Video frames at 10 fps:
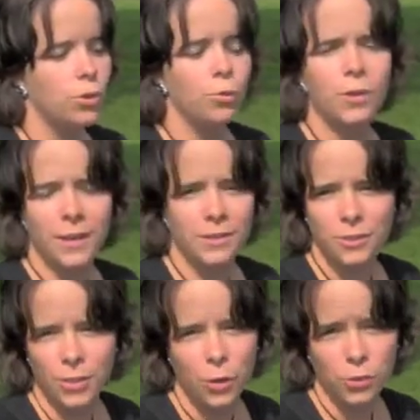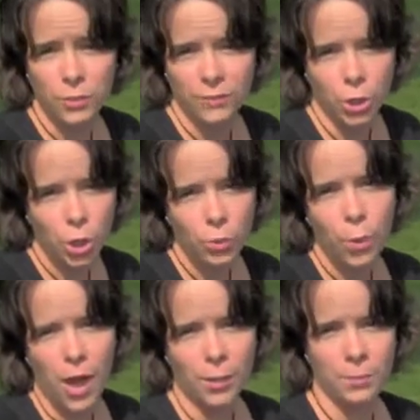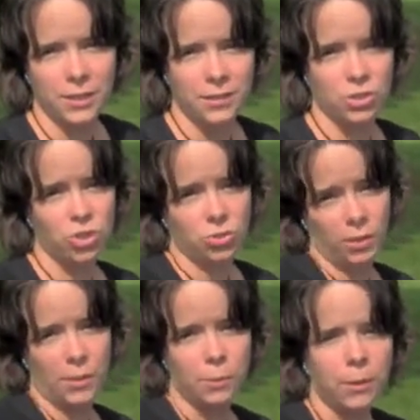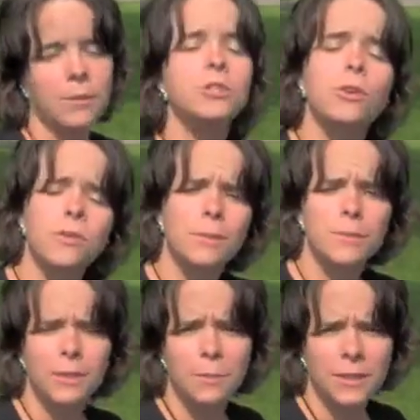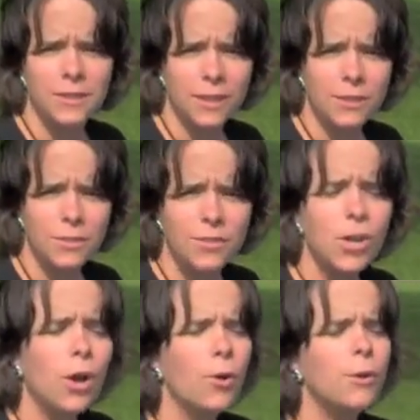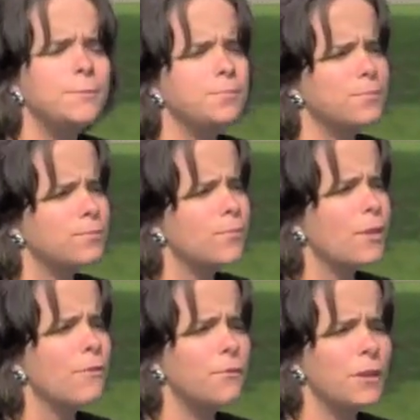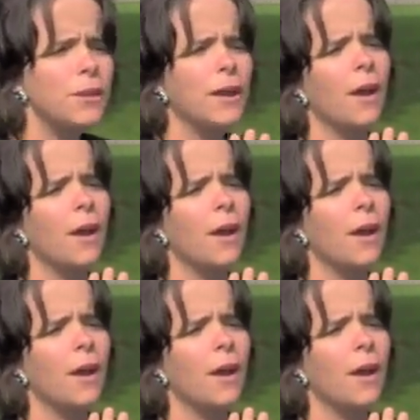you wouldn't necessarily know you even could walk because the street pretty much goes up to the building. So figuring